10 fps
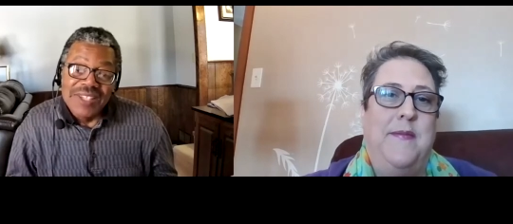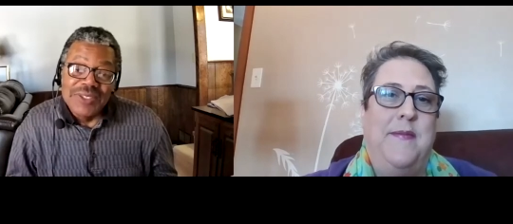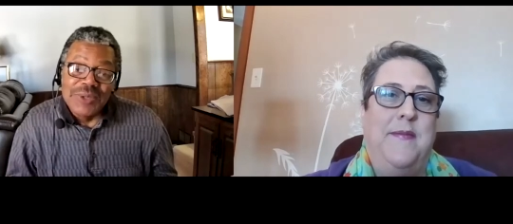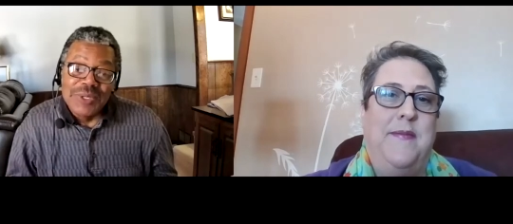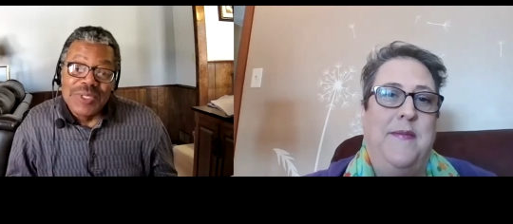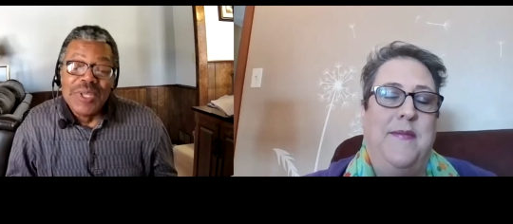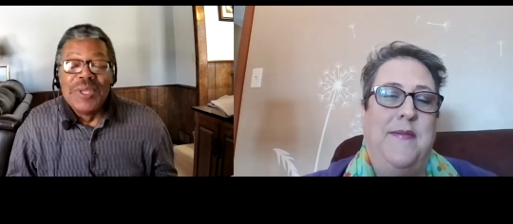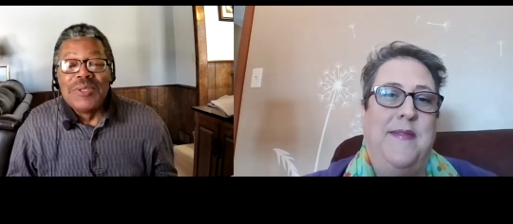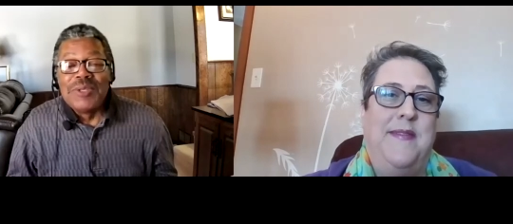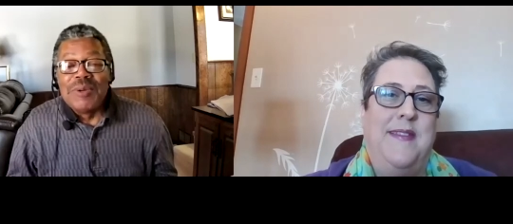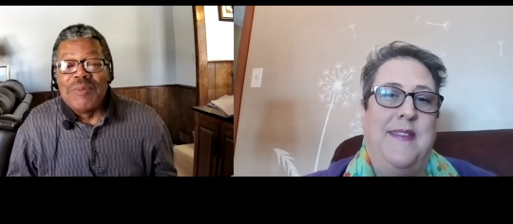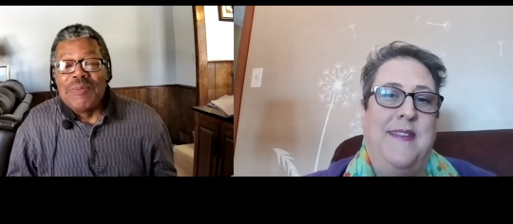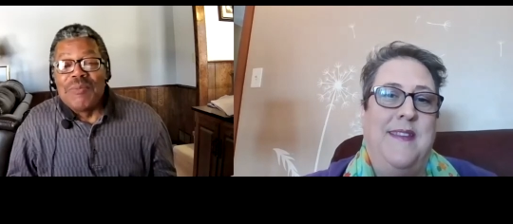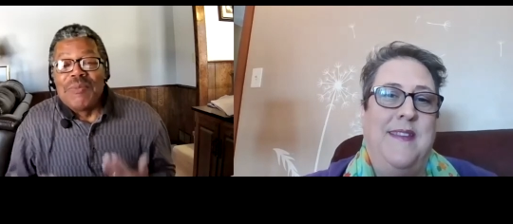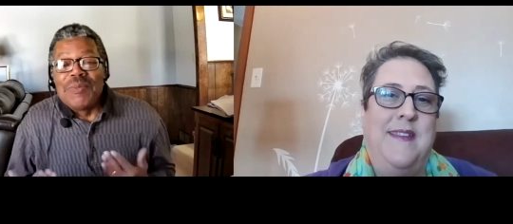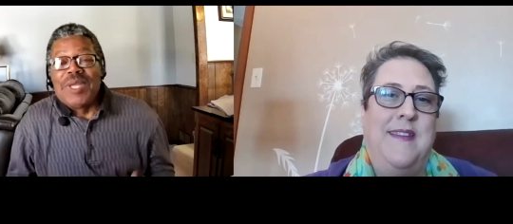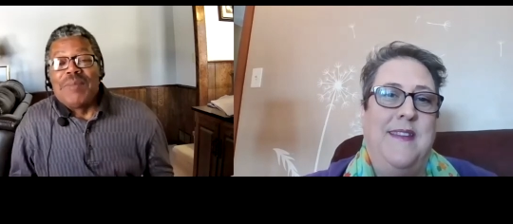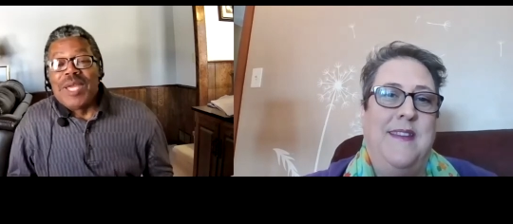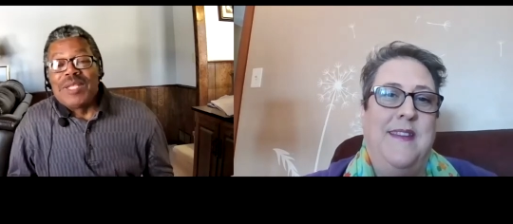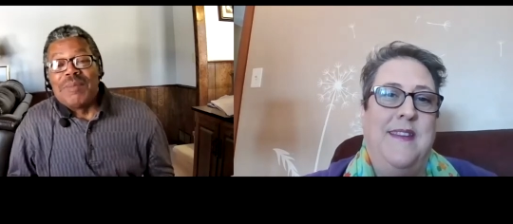Speaker 1: we didn't have that source.
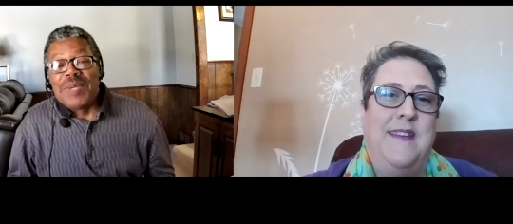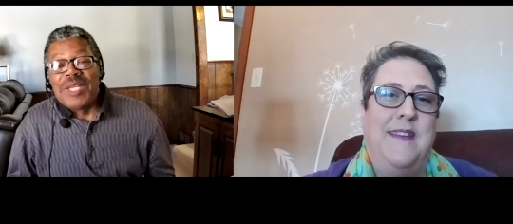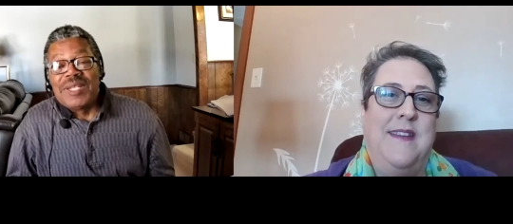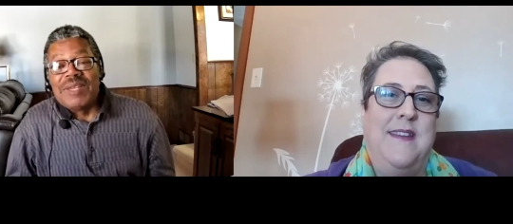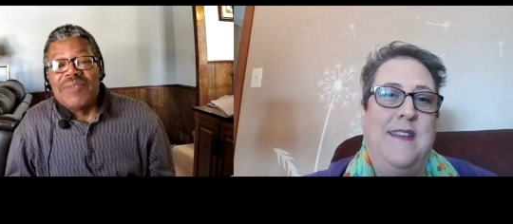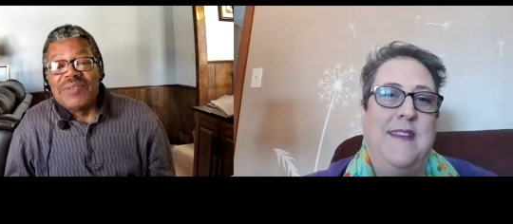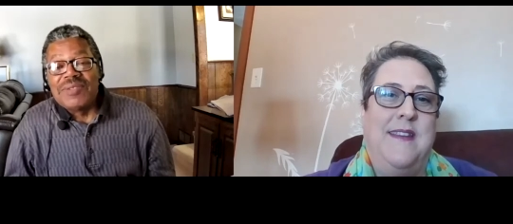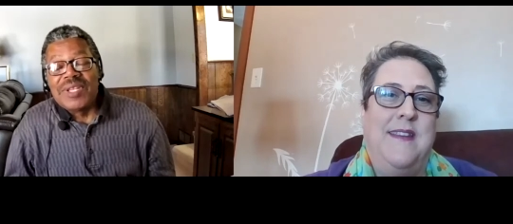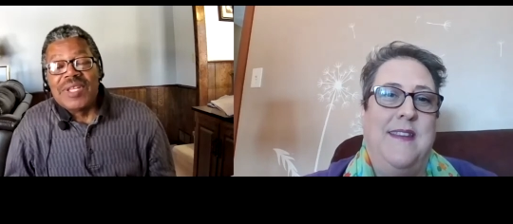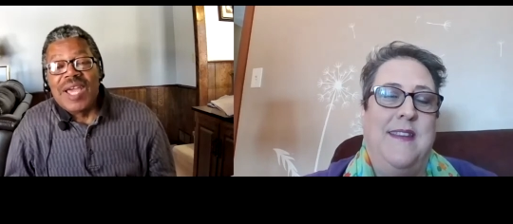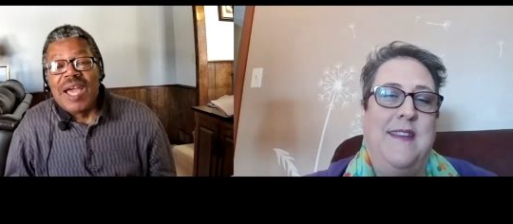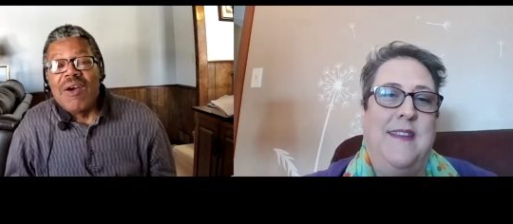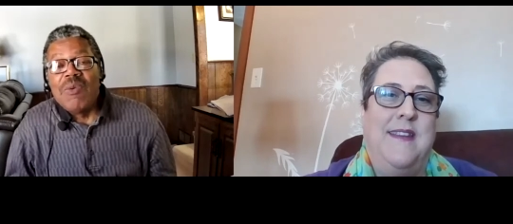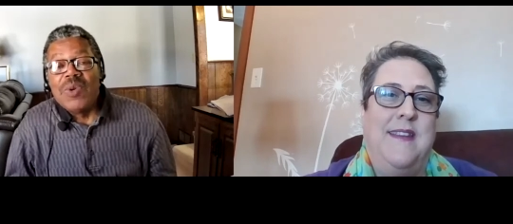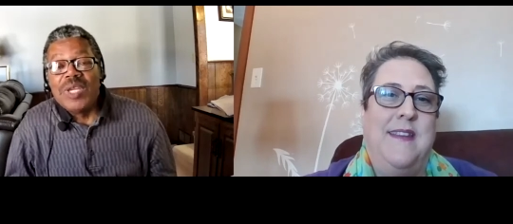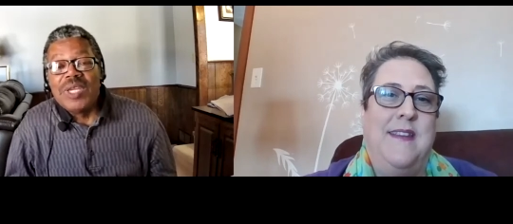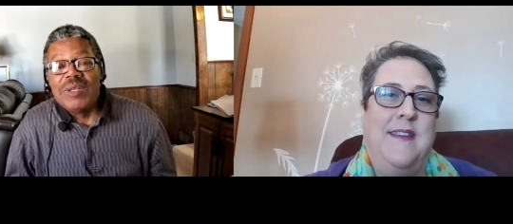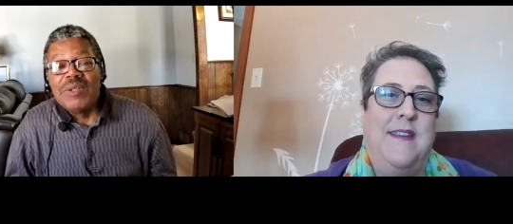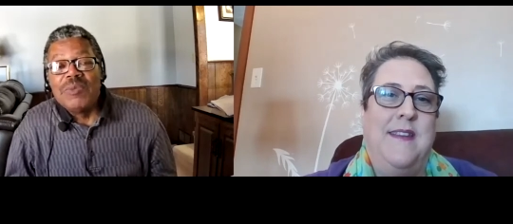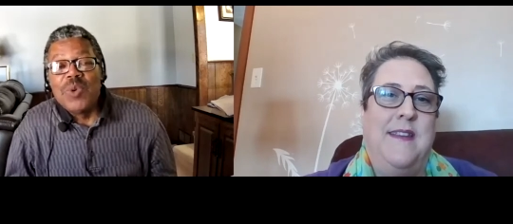So it makes a big difference in
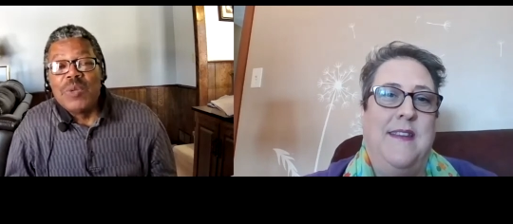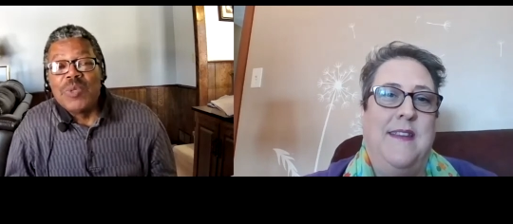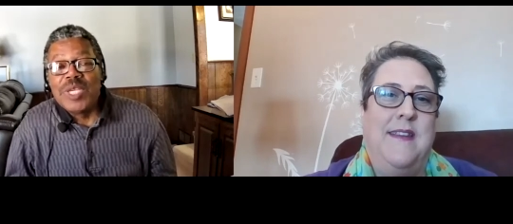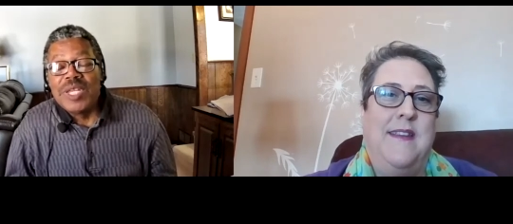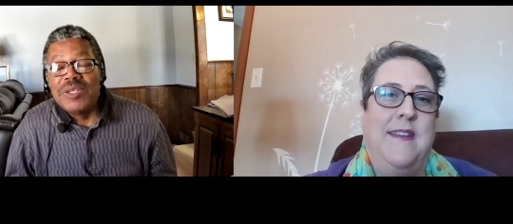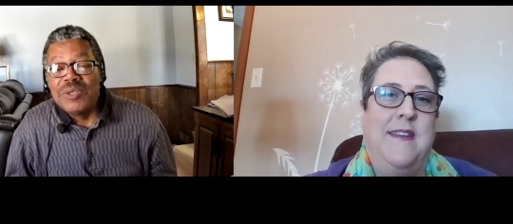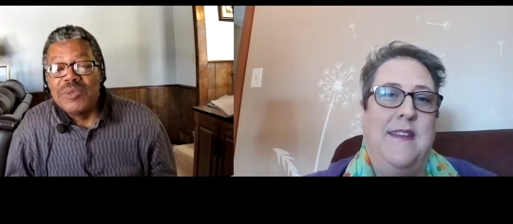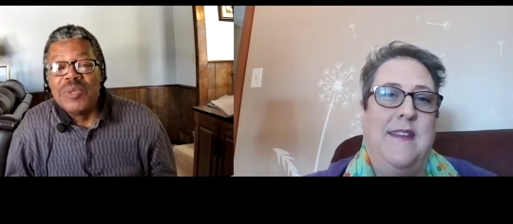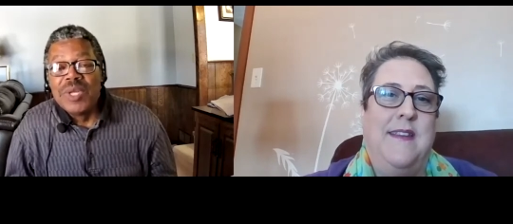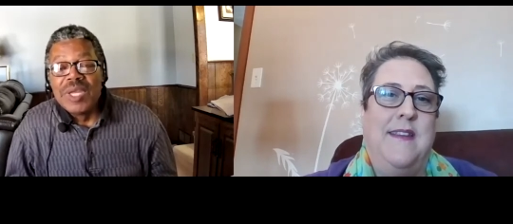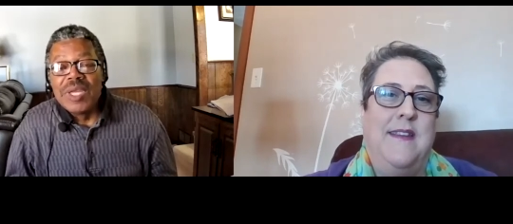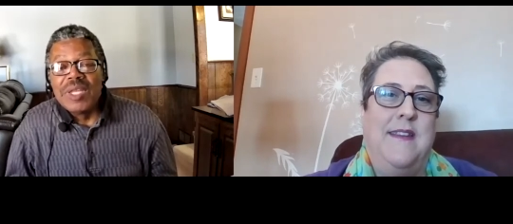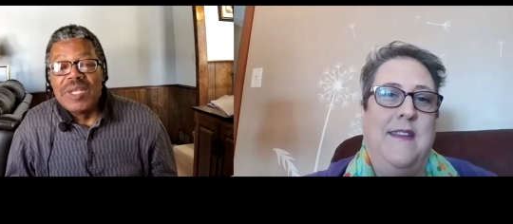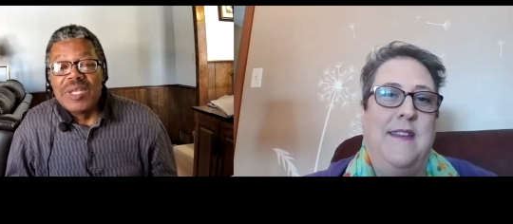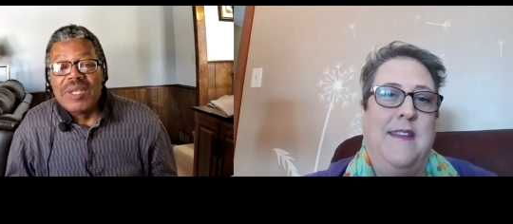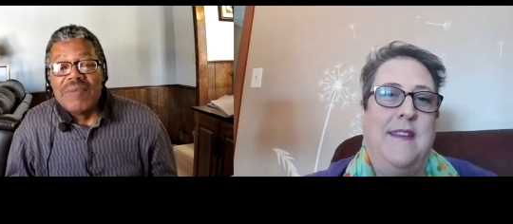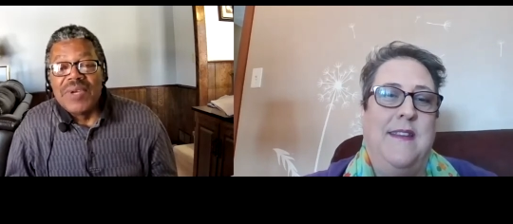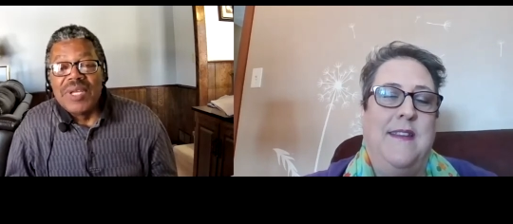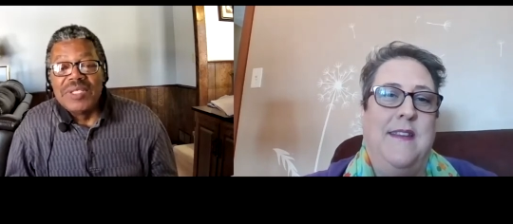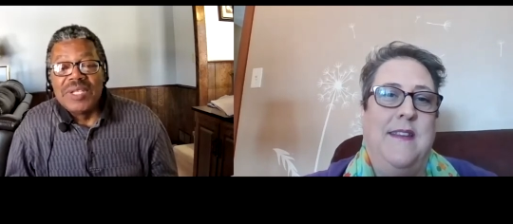how we in what we can do
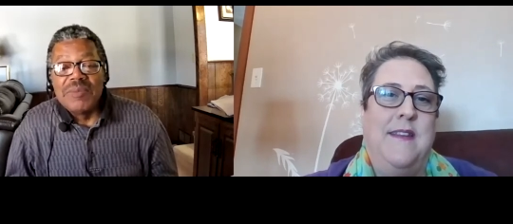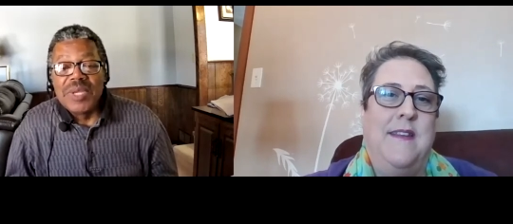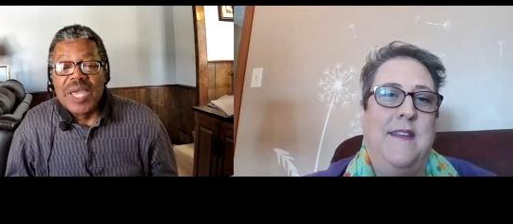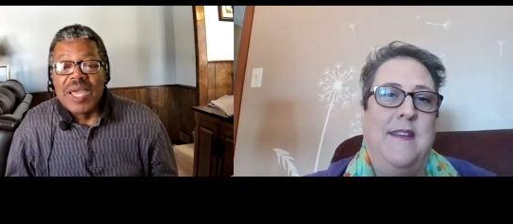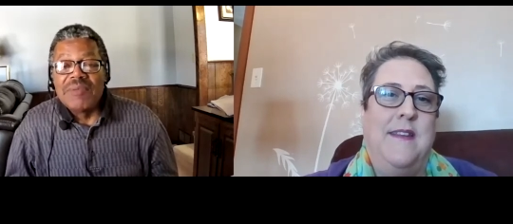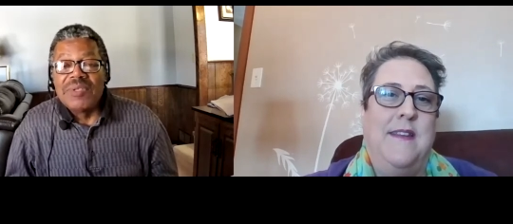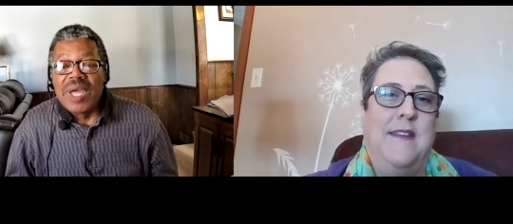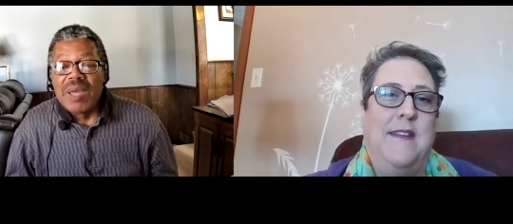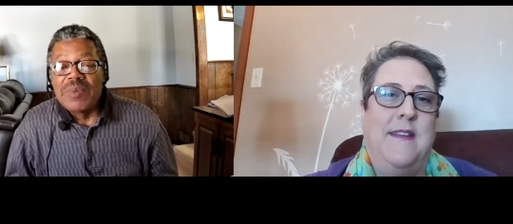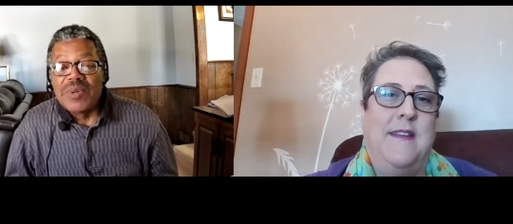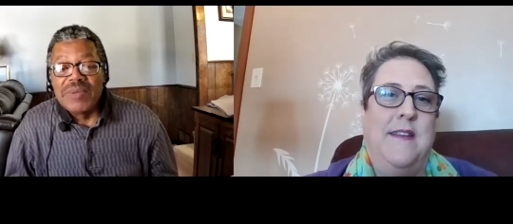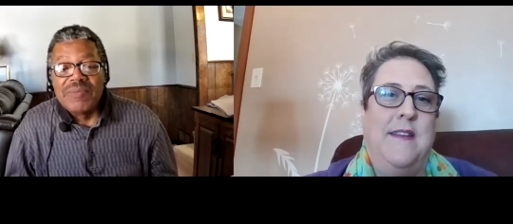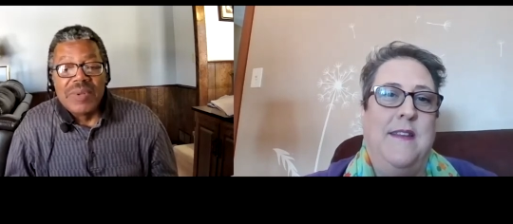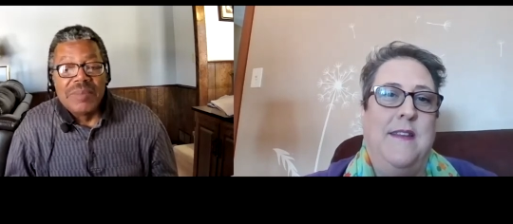and in the funds that we have to